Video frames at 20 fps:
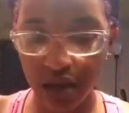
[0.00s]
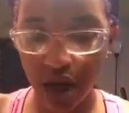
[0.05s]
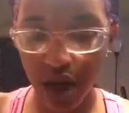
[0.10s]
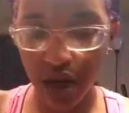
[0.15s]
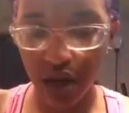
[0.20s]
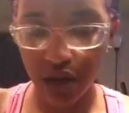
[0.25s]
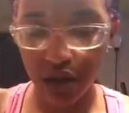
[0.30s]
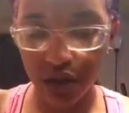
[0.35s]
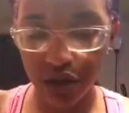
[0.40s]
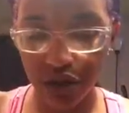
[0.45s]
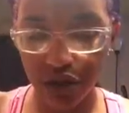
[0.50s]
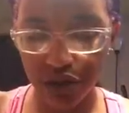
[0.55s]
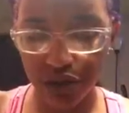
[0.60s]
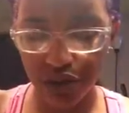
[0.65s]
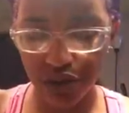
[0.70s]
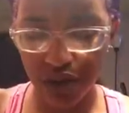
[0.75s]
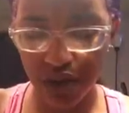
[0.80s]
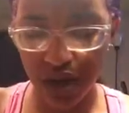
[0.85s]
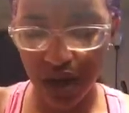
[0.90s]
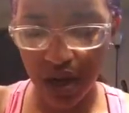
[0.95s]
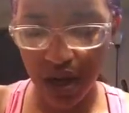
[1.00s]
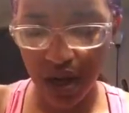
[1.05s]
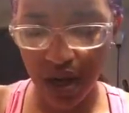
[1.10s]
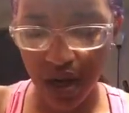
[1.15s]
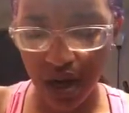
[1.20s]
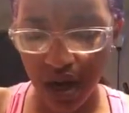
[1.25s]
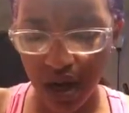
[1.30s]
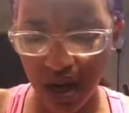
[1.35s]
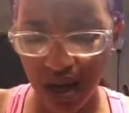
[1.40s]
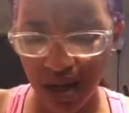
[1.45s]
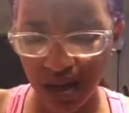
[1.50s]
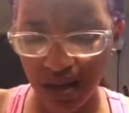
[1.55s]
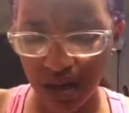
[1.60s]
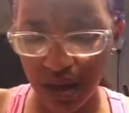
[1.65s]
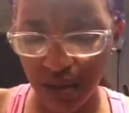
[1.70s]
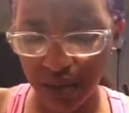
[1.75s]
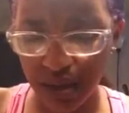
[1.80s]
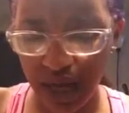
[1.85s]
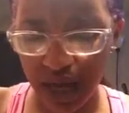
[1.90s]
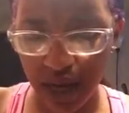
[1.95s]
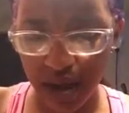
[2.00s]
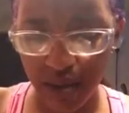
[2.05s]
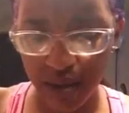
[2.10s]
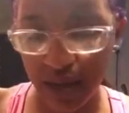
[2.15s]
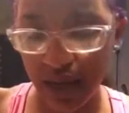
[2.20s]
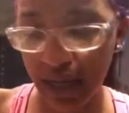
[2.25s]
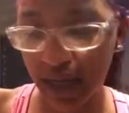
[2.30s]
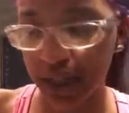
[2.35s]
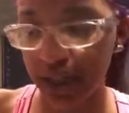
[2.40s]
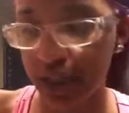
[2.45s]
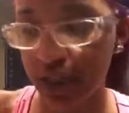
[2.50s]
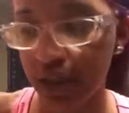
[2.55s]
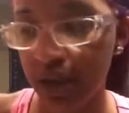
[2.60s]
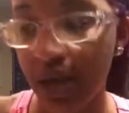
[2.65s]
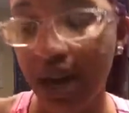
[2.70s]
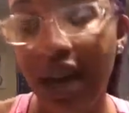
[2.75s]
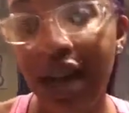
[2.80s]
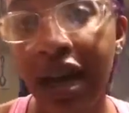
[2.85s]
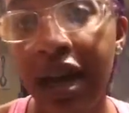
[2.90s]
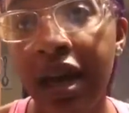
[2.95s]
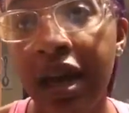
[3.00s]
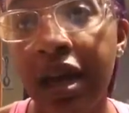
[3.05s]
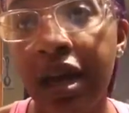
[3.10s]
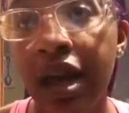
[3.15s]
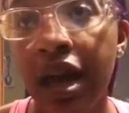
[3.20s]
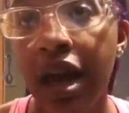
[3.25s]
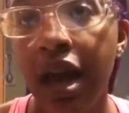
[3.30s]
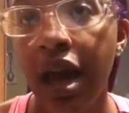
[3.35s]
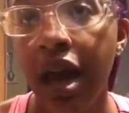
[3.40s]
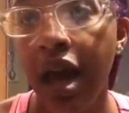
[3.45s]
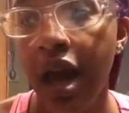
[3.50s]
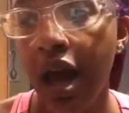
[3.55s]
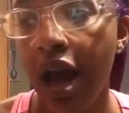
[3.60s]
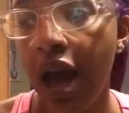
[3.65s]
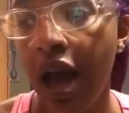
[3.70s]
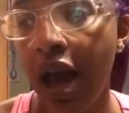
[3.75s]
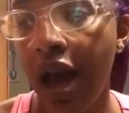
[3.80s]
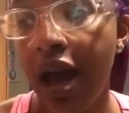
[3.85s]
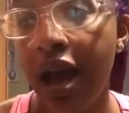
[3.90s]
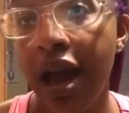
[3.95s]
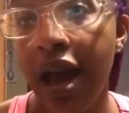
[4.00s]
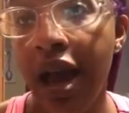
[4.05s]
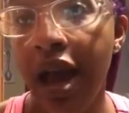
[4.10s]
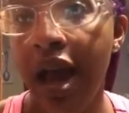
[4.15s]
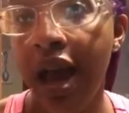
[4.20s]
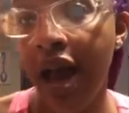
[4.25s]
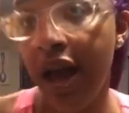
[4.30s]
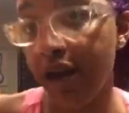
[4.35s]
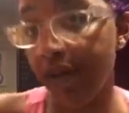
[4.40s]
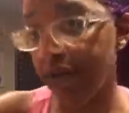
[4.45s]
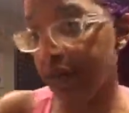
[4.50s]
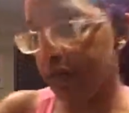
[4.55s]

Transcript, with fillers: Dollar Tree sometime last year. And I have